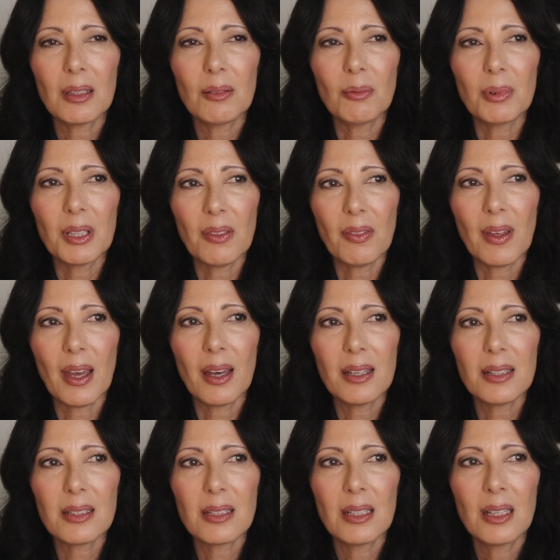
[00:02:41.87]
with
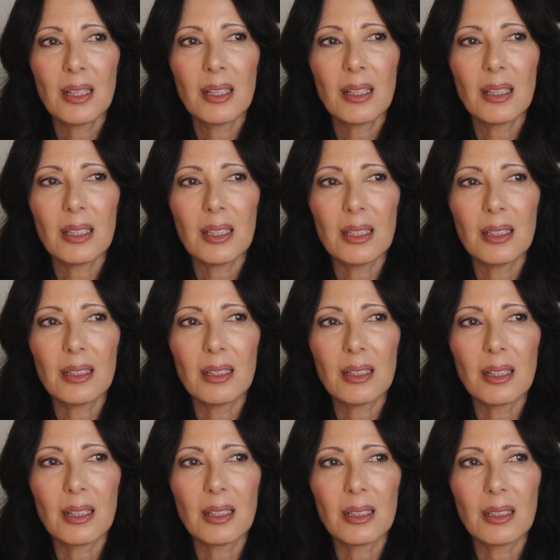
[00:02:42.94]
that in
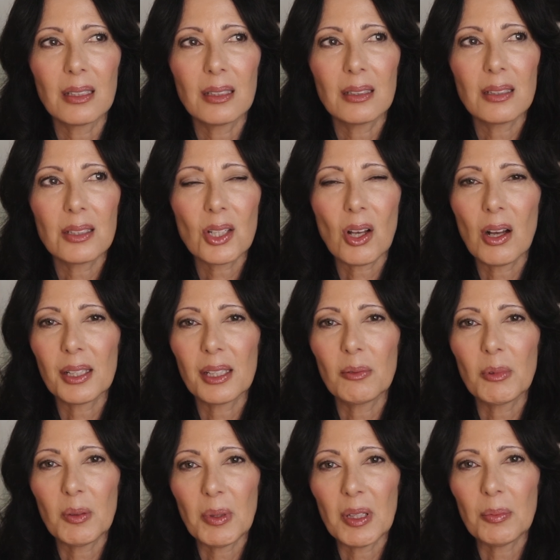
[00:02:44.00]
talking
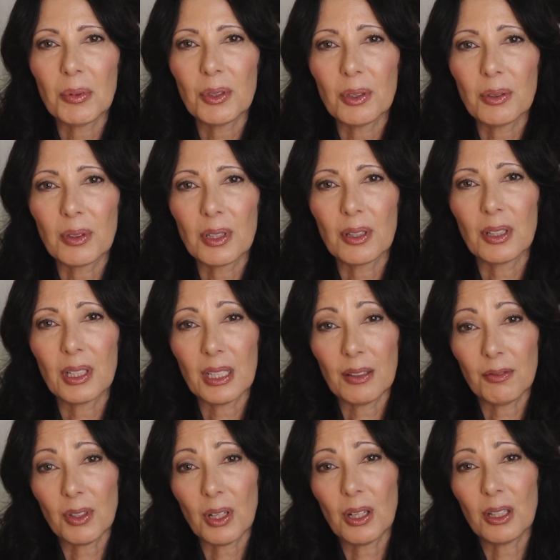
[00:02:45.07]
with people who are
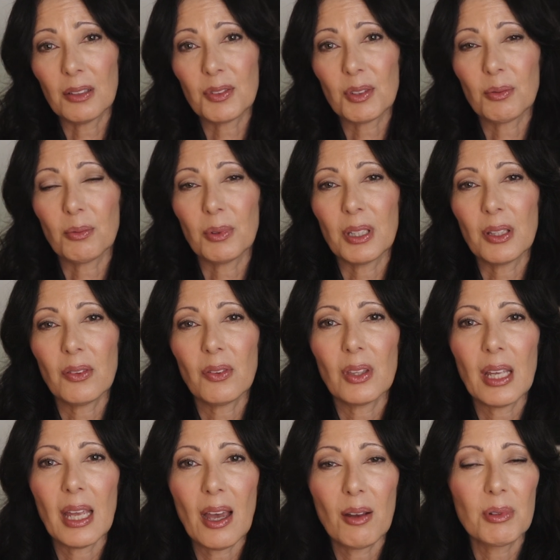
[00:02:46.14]
involved with
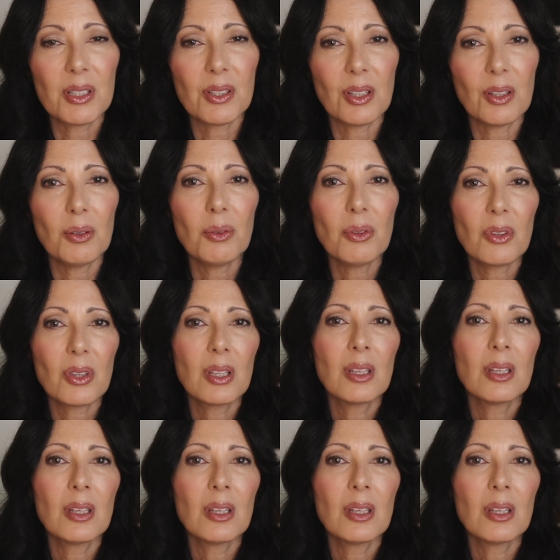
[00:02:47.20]
at-risk youth.